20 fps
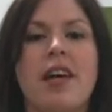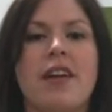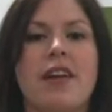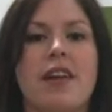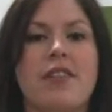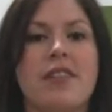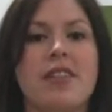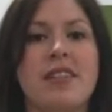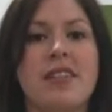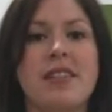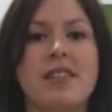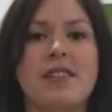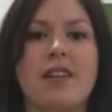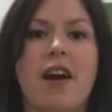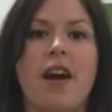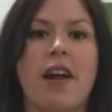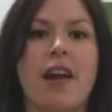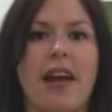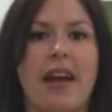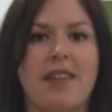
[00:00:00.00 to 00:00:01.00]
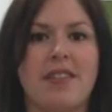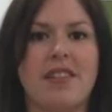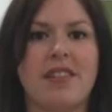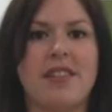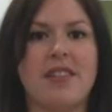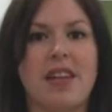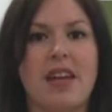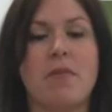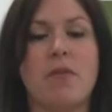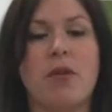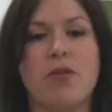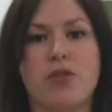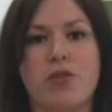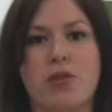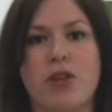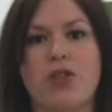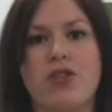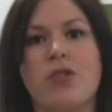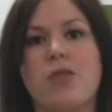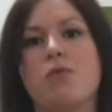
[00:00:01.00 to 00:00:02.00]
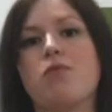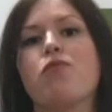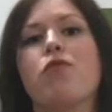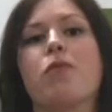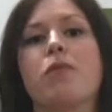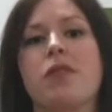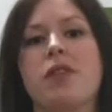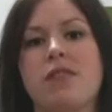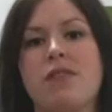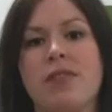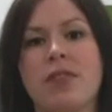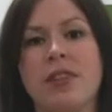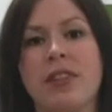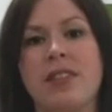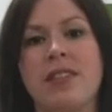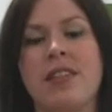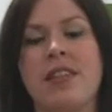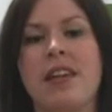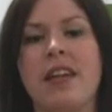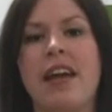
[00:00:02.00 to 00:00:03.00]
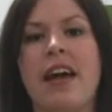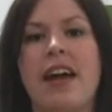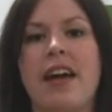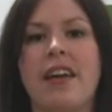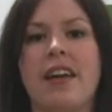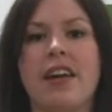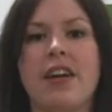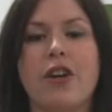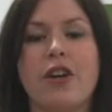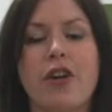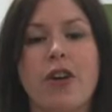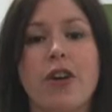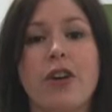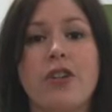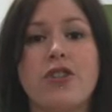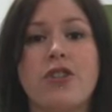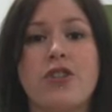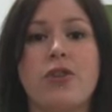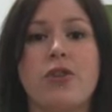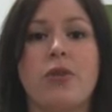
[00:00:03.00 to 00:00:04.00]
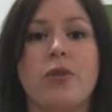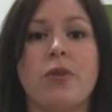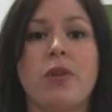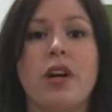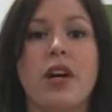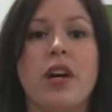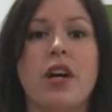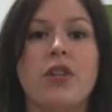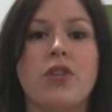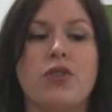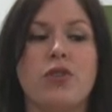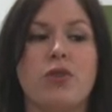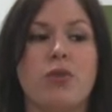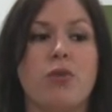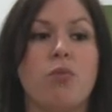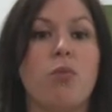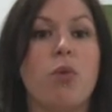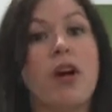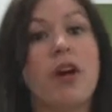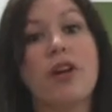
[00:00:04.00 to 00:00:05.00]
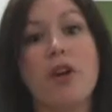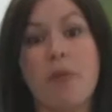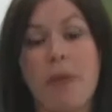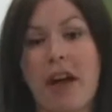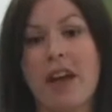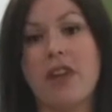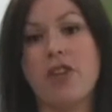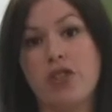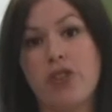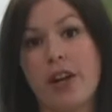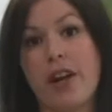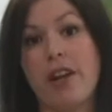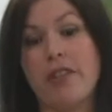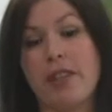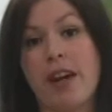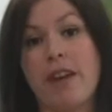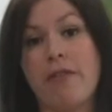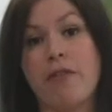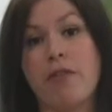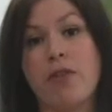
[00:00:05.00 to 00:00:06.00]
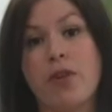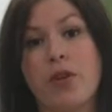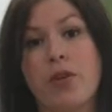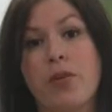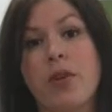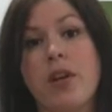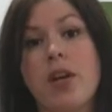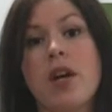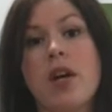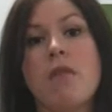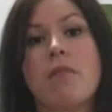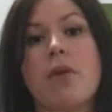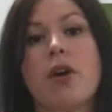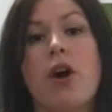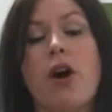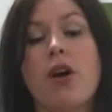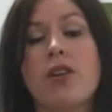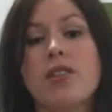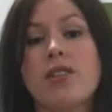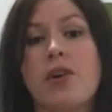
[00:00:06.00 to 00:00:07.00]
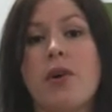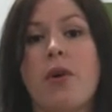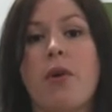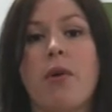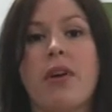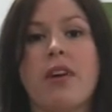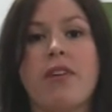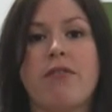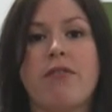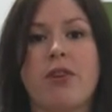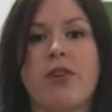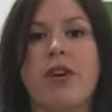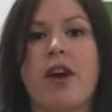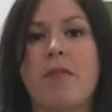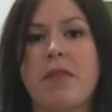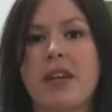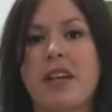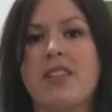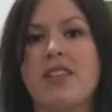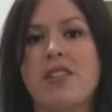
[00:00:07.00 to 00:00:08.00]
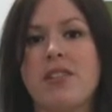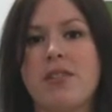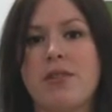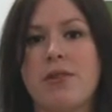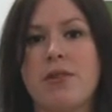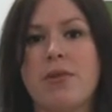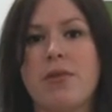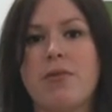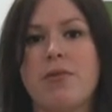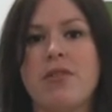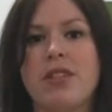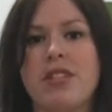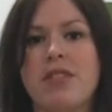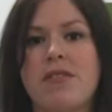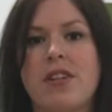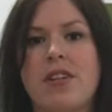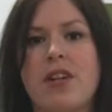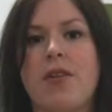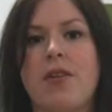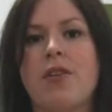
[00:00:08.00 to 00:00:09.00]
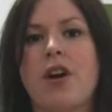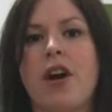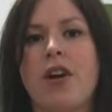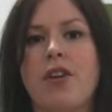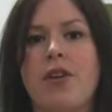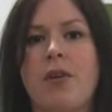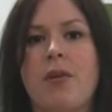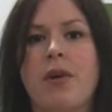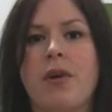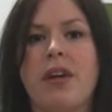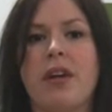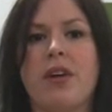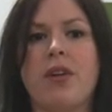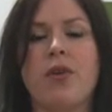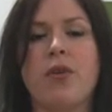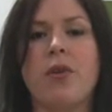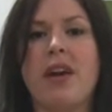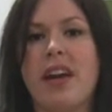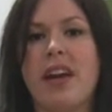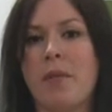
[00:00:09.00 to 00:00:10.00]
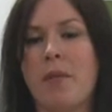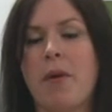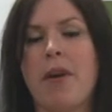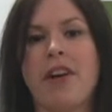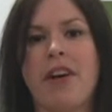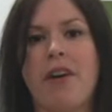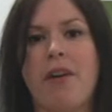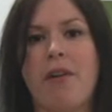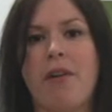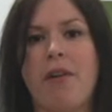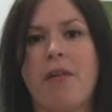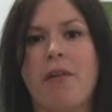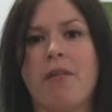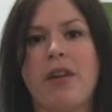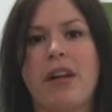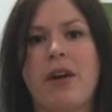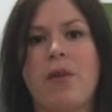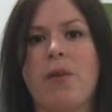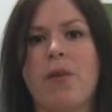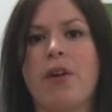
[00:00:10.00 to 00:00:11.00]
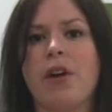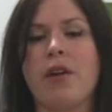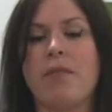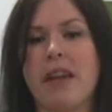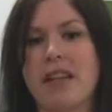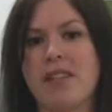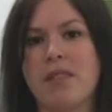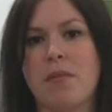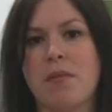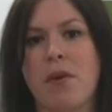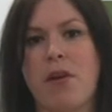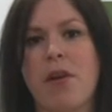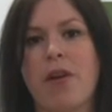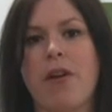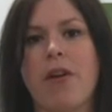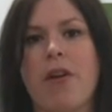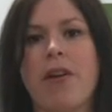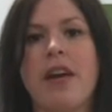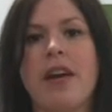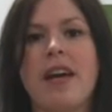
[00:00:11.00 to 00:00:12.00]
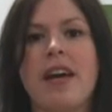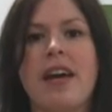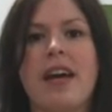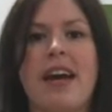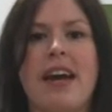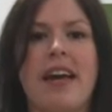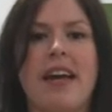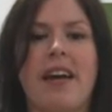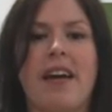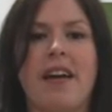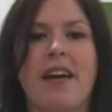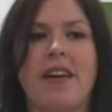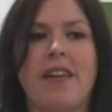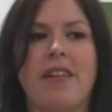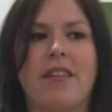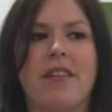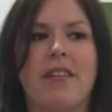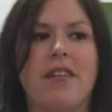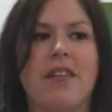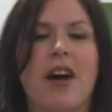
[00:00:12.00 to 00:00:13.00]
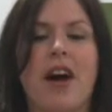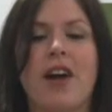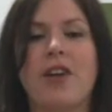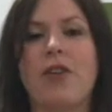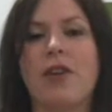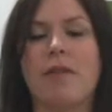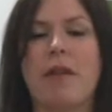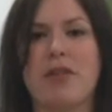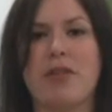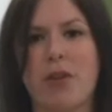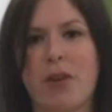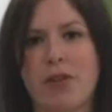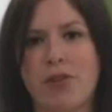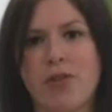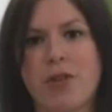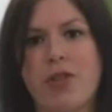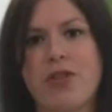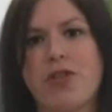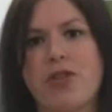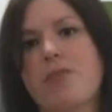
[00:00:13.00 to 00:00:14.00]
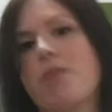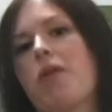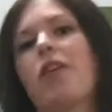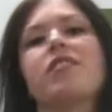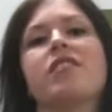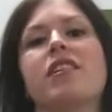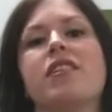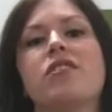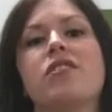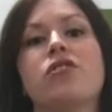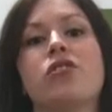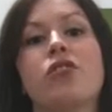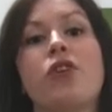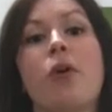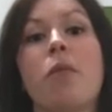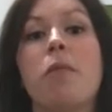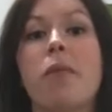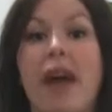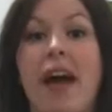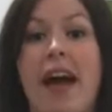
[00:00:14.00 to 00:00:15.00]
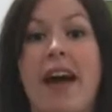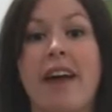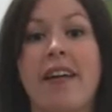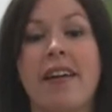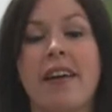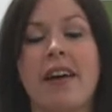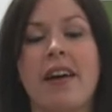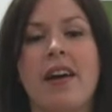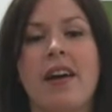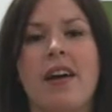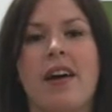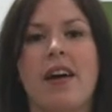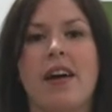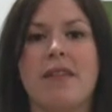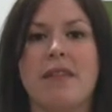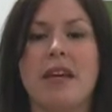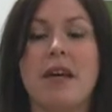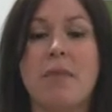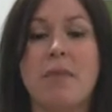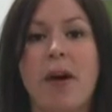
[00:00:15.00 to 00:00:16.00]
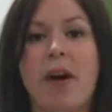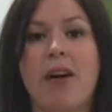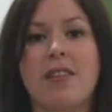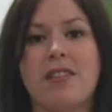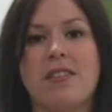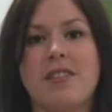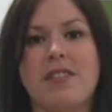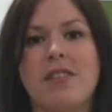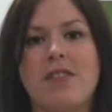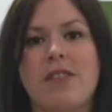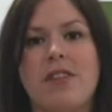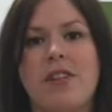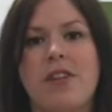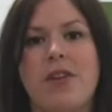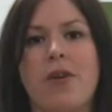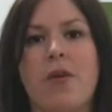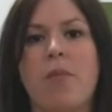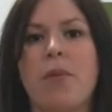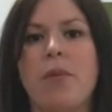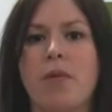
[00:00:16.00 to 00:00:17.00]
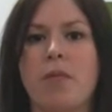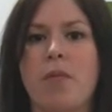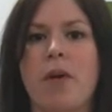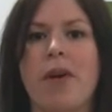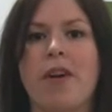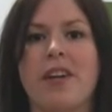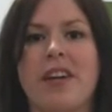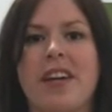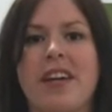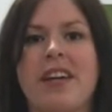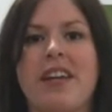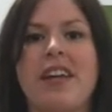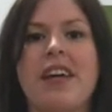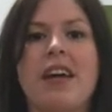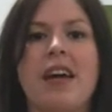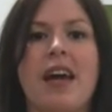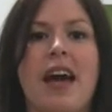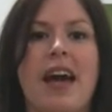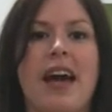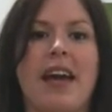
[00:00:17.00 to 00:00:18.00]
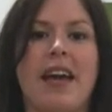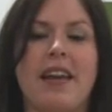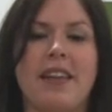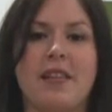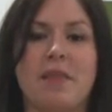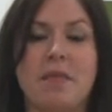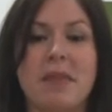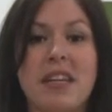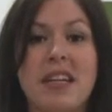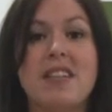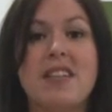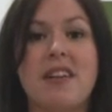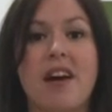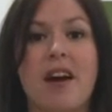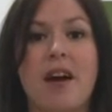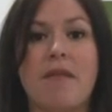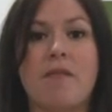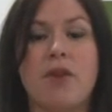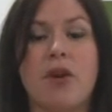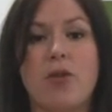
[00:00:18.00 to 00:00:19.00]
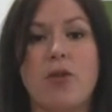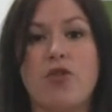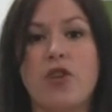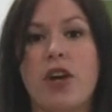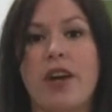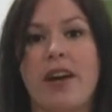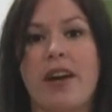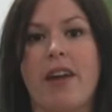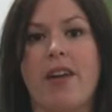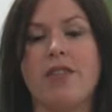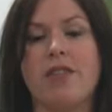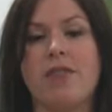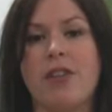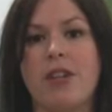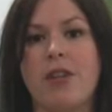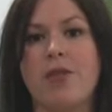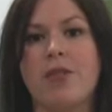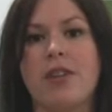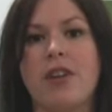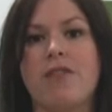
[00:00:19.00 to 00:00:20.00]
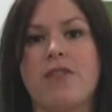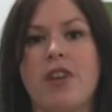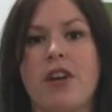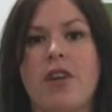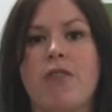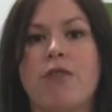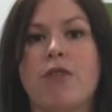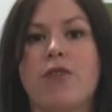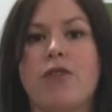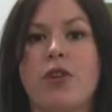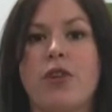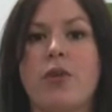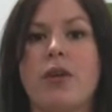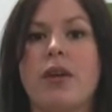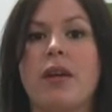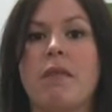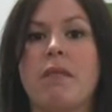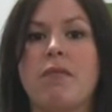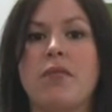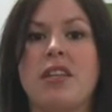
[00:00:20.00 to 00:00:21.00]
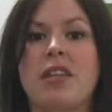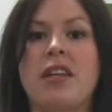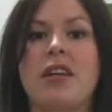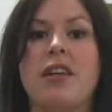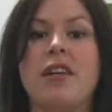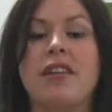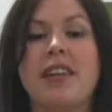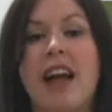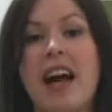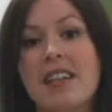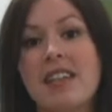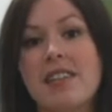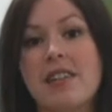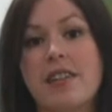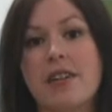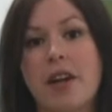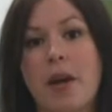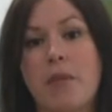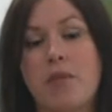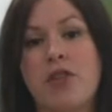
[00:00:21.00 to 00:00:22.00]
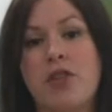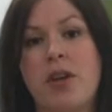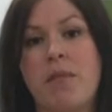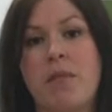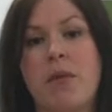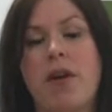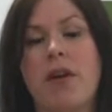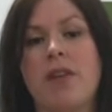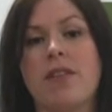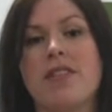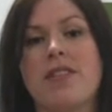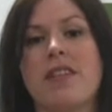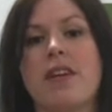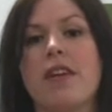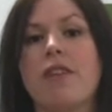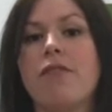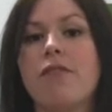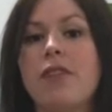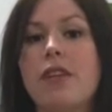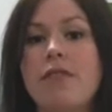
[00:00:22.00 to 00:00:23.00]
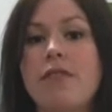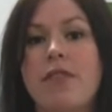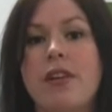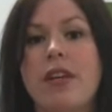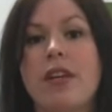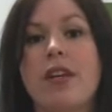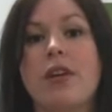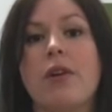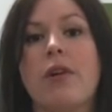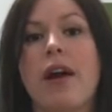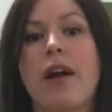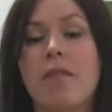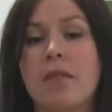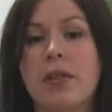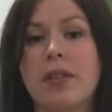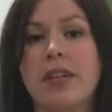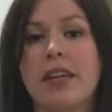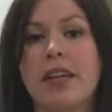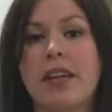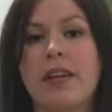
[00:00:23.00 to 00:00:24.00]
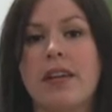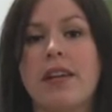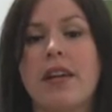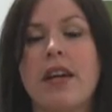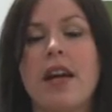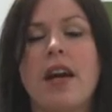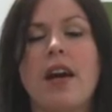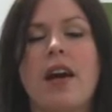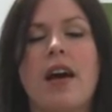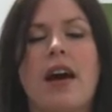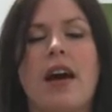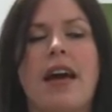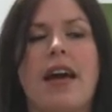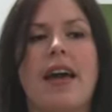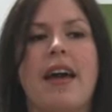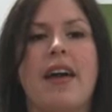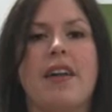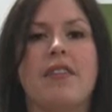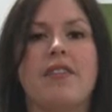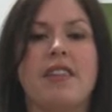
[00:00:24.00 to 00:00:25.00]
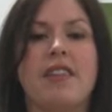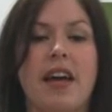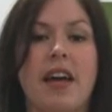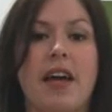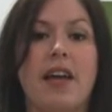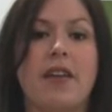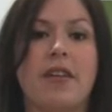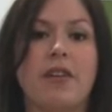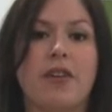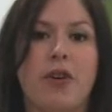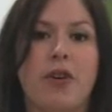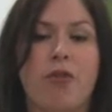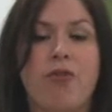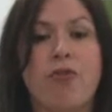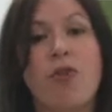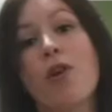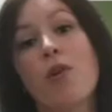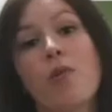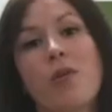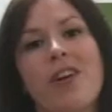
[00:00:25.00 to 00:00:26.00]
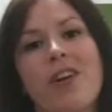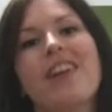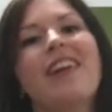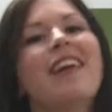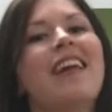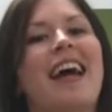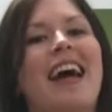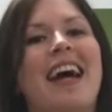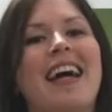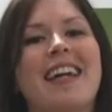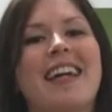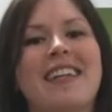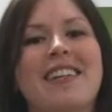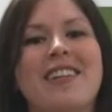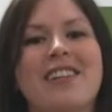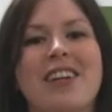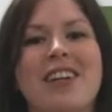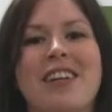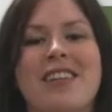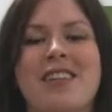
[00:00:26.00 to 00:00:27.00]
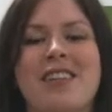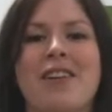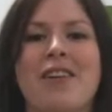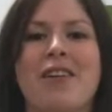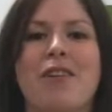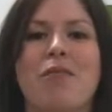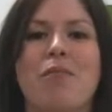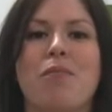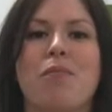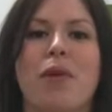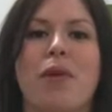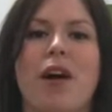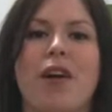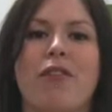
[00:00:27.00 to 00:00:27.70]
Now, this has not had the same alterations performed as Felicity, and I encourage you to, one, go back and check out that review, but also, if you're coming into this video not knowing who Anna Pardal or Camexum are, and not knowing about their alterations process, to go back. Hit pause on this video, bookmark it, and in the meantime, go check out the videos I've done reviewing the classic cup-shaped bras like Fifi or Emmeline, and then go forward and look at the